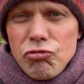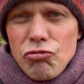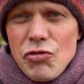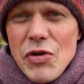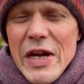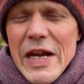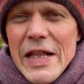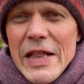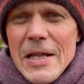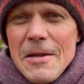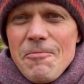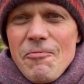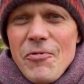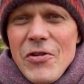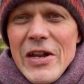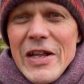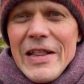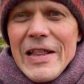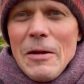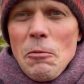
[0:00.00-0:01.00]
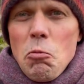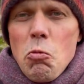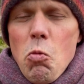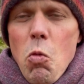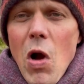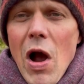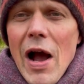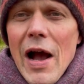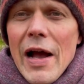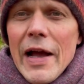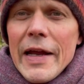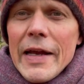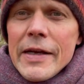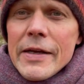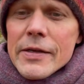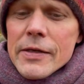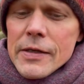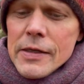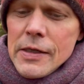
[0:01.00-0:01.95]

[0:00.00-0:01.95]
really, really wide,